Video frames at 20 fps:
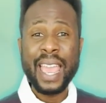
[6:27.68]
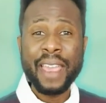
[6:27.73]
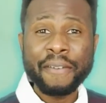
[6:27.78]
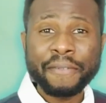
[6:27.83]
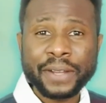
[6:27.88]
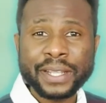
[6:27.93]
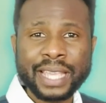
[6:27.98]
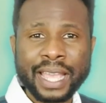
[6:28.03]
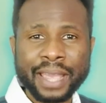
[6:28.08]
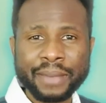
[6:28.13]

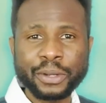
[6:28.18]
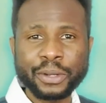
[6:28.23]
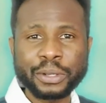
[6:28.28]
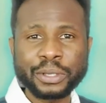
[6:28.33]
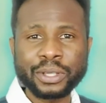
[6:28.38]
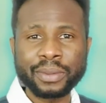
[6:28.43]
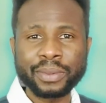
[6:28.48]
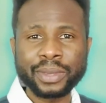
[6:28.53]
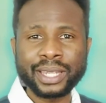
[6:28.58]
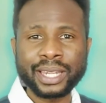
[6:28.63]
every time you do
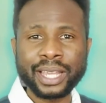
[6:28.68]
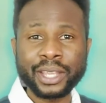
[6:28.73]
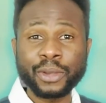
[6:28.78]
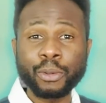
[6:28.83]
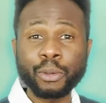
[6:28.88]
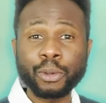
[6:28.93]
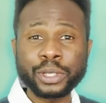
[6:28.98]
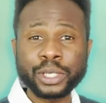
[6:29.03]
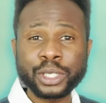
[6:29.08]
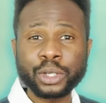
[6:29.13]
something that you
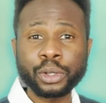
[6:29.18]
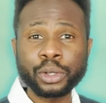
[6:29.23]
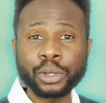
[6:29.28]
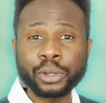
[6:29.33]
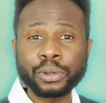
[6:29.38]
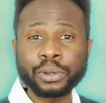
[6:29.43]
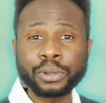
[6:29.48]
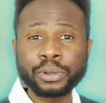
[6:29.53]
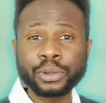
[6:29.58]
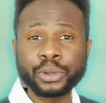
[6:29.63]
once thought you
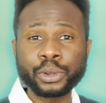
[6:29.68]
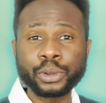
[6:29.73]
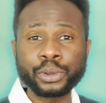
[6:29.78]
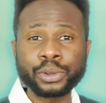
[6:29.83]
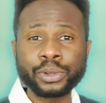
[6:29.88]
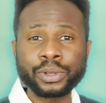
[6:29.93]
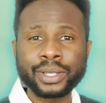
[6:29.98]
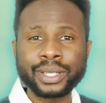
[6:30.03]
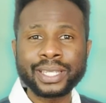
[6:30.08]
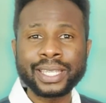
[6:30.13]
couldn't
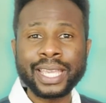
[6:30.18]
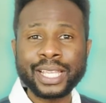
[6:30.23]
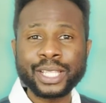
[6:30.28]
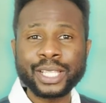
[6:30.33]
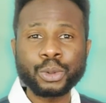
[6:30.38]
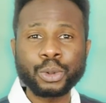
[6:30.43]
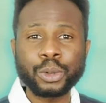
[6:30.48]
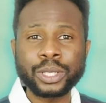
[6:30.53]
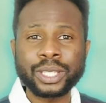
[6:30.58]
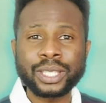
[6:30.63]
do,
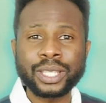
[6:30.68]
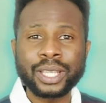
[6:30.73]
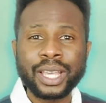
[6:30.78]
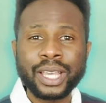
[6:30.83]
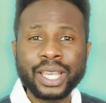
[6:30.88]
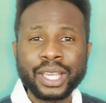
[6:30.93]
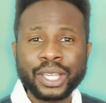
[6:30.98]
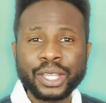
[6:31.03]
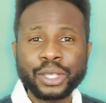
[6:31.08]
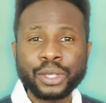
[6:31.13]
guess what?
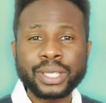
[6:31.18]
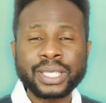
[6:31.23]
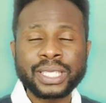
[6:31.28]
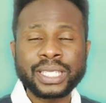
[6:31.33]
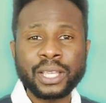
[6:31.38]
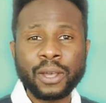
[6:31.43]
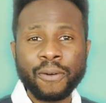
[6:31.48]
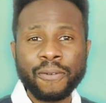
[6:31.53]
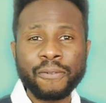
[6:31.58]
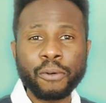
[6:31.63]
Your
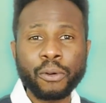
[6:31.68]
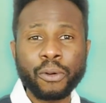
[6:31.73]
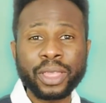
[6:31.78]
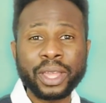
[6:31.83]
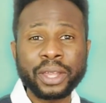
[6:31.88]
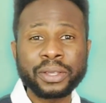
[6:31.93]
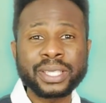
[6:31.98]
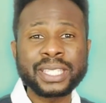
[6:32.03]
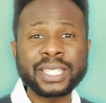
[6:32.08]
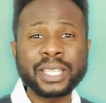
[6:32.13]
self-worth
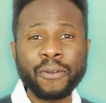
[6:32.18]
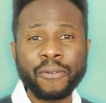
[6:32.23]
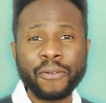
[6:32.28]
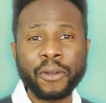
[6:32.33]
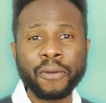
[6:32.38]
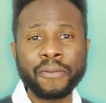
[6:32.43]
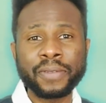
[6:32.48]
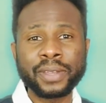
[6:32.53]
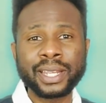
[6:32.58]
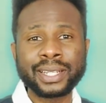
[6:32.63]
and your
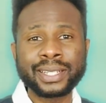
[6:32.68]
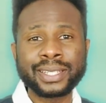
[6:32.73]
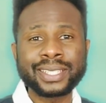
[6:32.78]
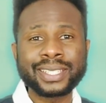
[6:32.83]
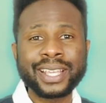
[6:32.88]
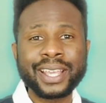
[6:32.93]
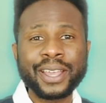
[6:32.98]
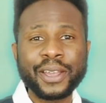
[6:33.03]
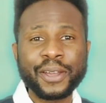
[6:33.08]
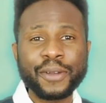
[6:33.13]
self-confidence
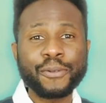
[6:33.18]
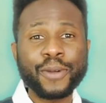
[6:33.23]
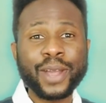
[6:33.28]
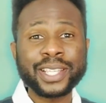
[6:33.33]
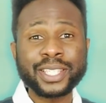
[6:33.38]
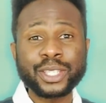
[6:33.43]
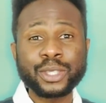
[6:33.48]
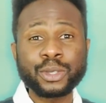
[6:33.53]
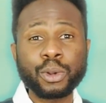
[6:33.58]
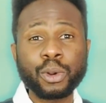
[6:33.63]

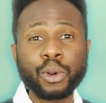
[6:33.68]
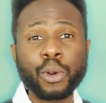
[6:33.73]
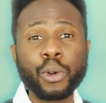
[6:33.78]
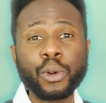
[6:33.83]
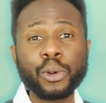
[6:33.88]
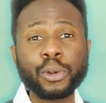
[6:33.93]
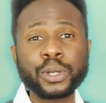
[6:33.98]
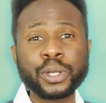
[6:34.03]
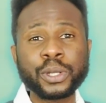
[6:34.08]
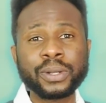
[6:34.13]
rises to a
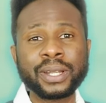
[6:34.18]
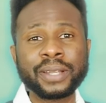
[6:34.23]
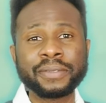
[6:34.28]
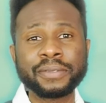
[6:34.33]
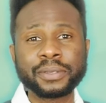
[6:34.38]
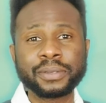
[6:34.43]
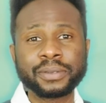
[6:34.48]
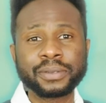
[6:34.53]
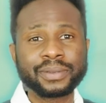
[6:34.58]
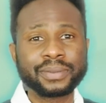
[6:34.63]
whole new
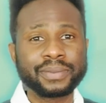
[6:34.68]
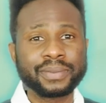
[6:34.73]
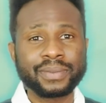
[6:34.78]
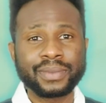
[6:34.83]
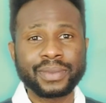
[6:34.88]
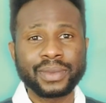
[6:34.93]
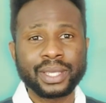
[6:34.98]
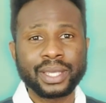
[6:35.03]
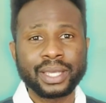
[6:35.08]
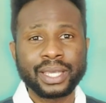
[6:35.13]
level.
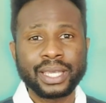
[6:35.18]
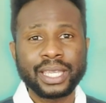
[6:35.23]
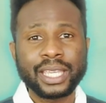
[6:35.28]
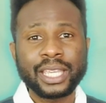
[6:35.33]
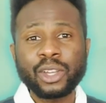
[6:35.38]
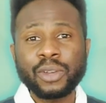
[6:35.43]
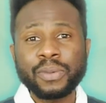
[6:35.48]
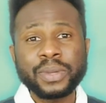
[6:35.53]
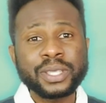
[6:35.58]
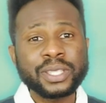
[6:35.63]

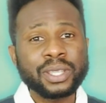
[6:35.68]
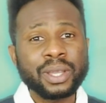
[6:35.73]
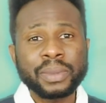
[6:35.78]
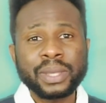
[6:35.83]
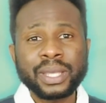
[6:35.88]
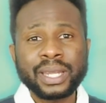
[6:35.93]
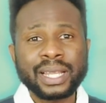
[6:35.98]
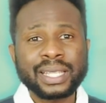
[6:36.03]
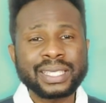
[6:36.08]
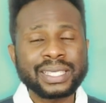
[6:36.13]
It could be
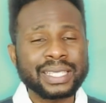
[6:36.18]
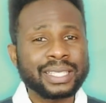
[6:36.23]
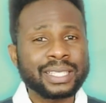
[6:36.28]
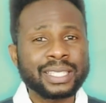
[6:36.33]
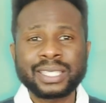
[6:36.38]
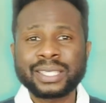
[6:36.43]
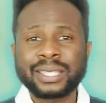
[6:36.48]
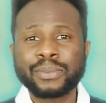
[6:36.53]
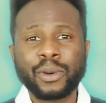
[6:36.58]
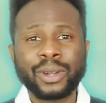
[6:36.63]
something as
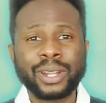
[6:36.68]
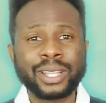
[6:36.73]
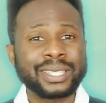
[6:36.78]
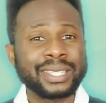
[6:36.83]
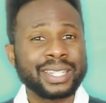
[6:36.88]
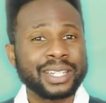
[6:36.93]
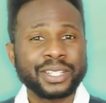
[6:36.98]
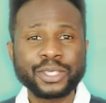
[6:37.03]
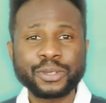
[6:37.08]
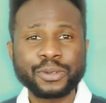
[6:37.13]
small as
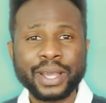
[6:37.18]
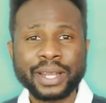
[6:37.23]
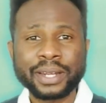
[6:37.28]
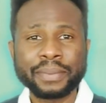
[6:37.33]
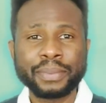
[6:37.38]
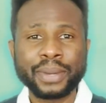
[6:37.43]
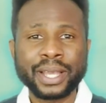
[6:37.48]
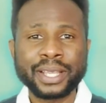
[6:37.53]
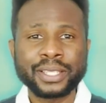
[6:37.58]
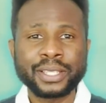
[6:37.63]
learning to ride a
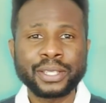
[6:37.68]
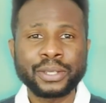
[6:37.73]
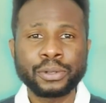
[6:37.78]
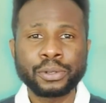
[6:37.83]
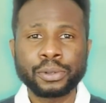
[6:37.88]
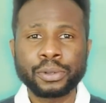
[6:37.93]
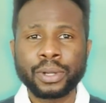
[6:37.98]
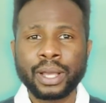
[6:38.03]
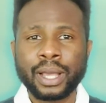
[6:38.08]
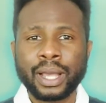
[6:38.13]

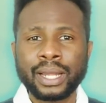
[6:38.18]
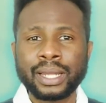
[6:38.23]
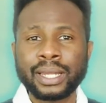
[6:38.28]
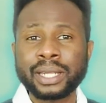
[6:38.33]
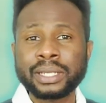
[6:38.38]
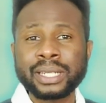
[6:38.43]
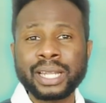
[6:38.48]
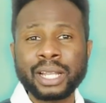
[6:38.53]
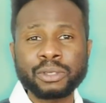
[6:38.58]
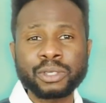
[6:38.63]
bicycle,
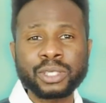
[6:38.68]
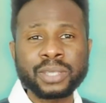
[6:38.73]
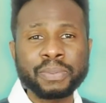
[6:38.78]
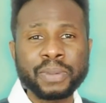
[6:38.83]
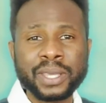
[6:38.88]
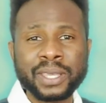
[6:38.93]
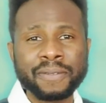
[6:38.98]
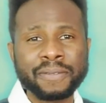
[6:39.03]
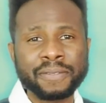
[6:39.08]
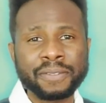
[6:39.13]
learning how to
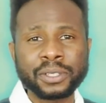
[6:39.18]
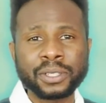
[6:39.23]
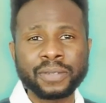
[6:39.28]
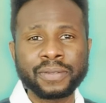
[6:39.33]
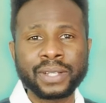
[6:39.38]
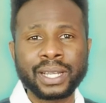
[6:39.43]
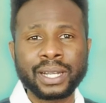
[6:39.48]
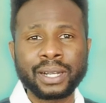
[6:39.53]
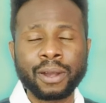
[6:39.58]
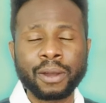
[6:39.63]
speak in front of
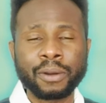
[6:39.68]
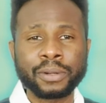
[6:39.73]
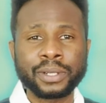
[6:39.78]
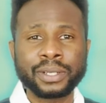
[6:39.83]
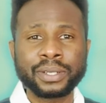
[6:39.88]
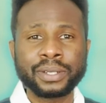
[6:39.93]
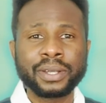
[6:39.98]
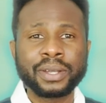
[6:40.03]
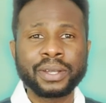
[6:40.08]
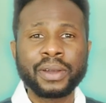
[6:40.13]
a crowd.
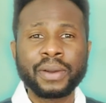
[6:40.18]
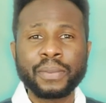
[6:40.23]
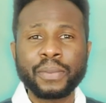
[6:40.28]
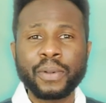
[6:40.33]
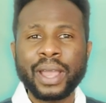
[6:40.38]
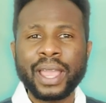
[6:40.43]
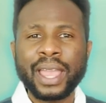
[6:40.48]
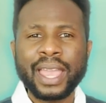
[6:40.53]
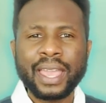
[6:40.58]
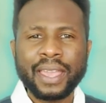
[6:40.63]

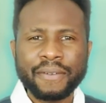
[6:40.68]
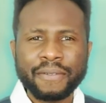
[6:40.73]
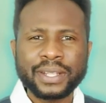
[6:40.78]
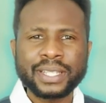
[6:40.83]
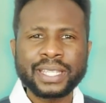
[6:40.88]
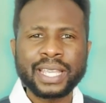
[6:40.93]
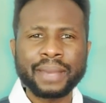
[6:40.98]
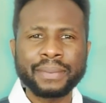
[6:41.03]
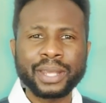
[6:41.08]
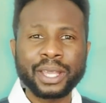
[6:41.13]
But every
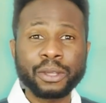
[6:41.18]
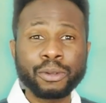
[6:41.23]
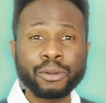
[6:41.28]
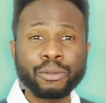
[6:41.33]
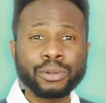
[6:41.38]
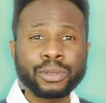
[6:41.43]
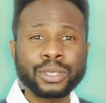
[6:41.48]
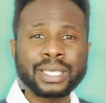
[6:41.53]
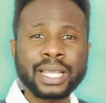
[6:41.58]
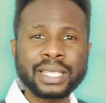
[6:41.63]
time that
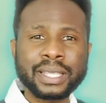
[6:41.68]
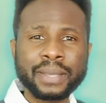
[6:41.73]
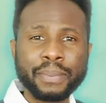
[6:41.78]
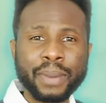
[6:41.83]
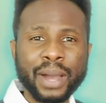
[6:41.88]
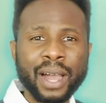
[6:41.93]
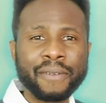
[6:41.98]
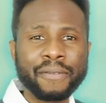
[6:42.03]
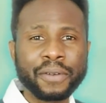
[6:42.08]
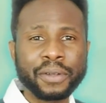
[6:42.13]
you set a
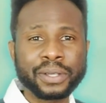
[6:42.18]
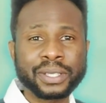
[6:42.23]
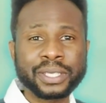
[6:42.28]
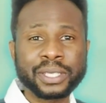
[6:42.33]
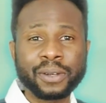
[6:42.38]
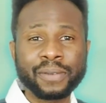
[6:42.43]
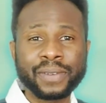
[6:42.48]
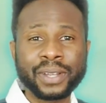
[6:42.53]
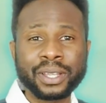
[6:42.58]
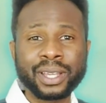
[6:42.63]
bar for
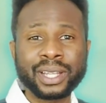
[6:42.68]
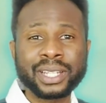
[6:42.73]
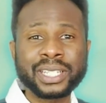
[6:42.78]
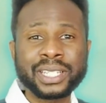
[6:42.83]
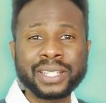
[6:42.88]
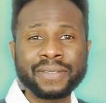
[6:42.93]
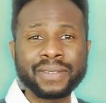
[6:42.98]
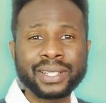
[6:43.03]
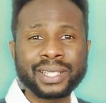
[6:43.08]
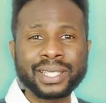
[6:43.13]
yourself and you
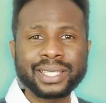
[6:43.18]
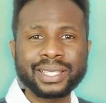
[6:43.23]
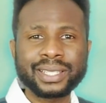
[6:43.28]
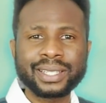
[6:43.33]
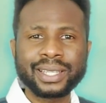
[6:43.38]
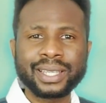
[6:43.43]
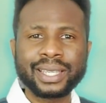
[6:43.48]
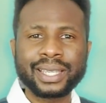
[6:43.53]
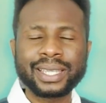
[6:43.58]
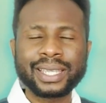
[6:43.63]
achieve it,
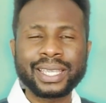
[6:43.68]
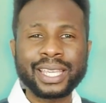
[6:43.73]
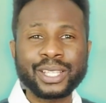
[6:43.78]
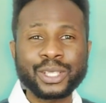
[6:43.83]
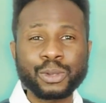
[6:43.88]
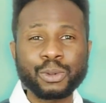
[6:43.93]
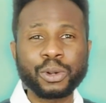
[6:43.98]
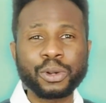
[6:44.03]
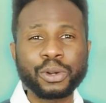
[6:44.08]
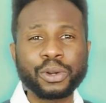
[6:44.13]

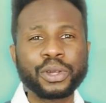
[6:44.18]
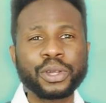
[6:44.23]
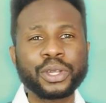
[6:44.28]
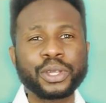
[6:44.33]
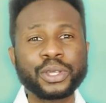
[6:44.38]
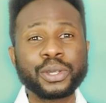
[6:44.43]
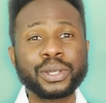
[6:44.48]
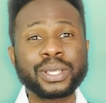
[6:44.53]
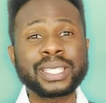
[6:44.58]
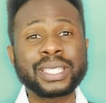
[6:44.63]
guess what?
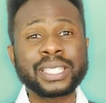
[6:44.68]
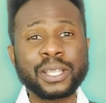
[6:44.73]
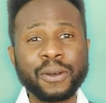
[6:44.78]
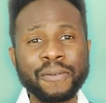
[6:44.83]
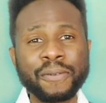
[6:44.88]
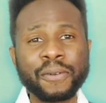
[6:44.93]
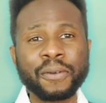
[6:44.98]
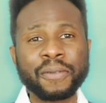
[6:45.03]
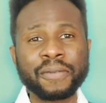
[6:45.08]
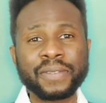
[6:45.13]
Your
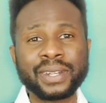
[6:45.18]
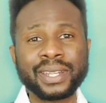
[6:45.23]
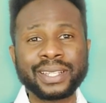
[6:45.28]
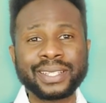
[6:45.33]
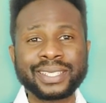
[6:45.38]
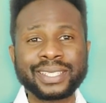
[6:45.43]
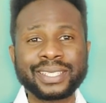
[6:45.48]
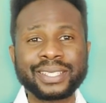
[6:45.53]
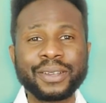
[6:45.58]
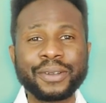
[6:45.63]

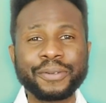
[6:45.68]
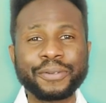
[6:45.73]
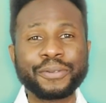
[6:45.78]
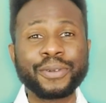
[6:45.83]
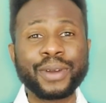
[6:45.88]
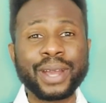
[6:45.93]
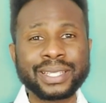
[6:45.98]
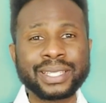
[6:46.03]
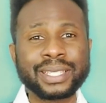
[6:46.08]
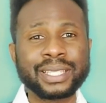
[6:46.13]
self-confidence
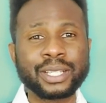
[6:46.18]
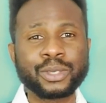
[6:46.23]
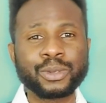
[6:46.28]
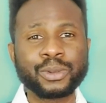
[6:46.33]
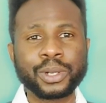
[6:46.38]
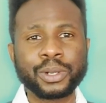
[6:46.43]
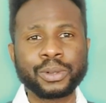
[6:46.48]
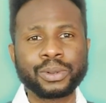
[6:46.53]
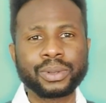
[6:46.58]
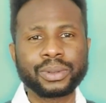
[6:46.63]
rises as
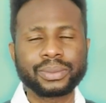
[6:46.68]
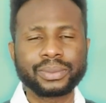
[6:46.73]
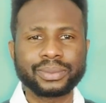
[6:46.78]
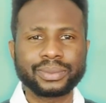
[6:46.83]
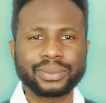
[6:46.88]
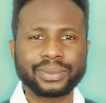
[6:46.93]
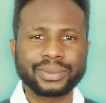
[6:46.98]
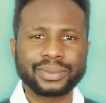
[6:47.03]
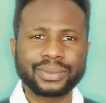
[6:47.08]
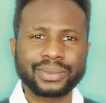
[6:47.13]
well.
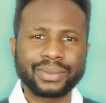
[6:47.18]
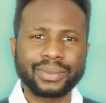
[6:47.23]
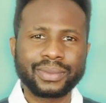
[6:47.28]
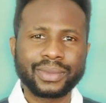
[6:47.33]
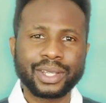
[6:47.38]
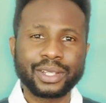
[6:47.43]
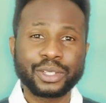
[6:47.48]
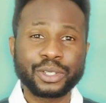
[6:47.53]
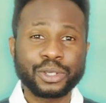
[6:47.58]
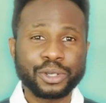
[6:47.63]

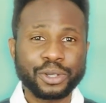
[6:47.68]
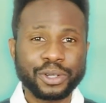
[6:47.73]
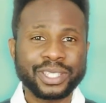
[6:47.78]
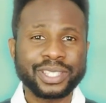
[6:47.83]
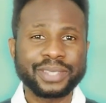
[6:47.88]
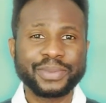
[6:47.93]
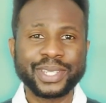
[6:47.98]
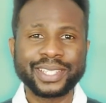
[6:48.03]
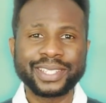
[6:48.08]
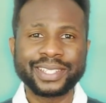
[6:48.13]

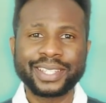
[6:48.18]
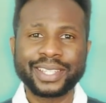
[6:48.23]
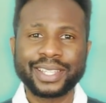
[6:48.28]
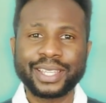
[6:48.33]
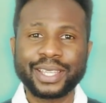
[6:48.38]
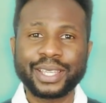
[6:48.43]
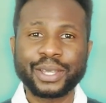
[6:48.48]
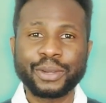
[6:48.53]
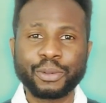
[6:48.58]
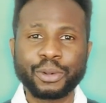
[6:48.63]
Trust me,
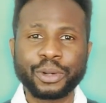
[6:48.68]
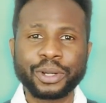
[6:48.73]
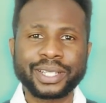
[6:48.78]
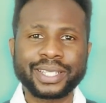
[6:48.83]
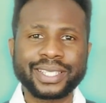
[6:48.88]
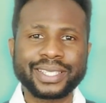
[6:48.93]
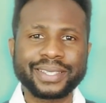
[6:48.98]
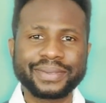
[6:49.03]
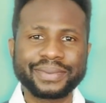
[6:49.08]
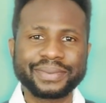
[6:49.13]
it
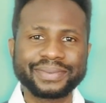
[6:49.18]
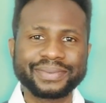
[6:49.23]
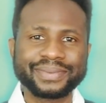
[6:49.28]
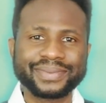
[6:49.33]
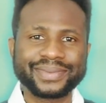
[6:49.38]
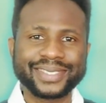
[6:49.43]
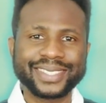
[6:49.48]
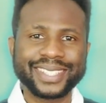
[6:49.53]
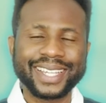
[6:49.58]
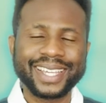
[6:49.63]
works.
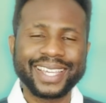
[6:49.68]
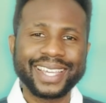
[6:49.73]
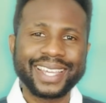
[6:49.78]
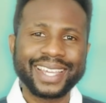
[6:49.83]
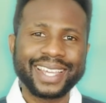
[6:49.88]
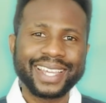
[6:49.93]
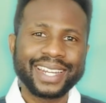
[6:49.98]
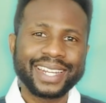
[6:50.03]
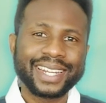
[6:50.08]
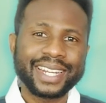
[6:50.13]

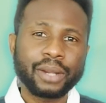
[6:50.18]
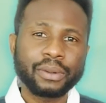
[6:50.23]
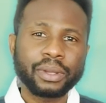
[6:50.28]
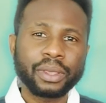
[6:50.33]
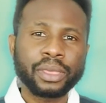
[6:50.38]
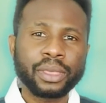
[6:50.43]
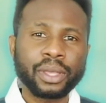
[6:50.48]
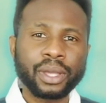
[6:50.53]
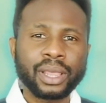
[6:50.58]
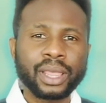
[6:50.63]
Now, the
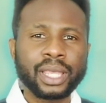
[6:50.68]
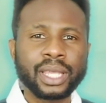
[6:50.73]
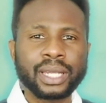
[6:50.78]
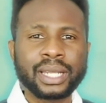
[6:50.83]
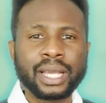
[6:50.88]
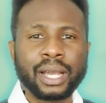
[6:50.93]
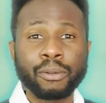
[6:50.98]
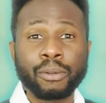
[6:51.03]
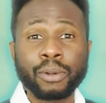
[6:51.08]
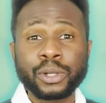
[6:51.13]
third thing
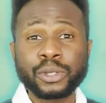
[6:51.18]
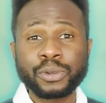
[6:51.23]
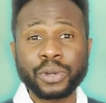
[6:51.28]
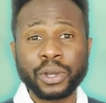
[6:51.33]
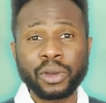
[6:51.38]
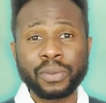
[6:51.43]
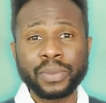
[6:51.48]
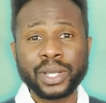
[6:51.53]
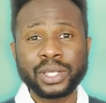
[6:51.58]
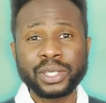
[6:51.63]
that I want to
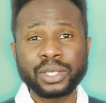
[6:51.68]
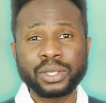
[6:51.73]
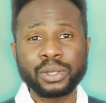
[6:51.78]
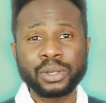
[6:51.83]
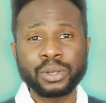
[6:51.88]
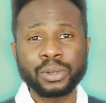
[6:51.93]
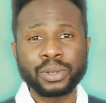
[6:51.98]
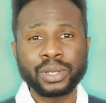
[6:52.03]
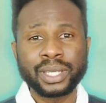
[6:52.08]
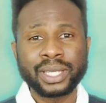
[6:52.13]
recommend to
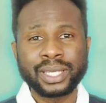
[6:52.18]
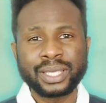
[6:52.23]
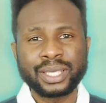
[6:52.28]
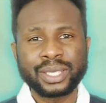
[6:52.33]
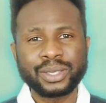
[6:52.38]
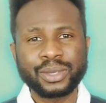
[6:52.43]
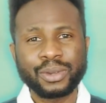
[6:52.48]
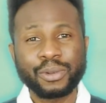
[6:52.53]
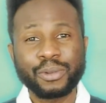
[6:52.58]
you is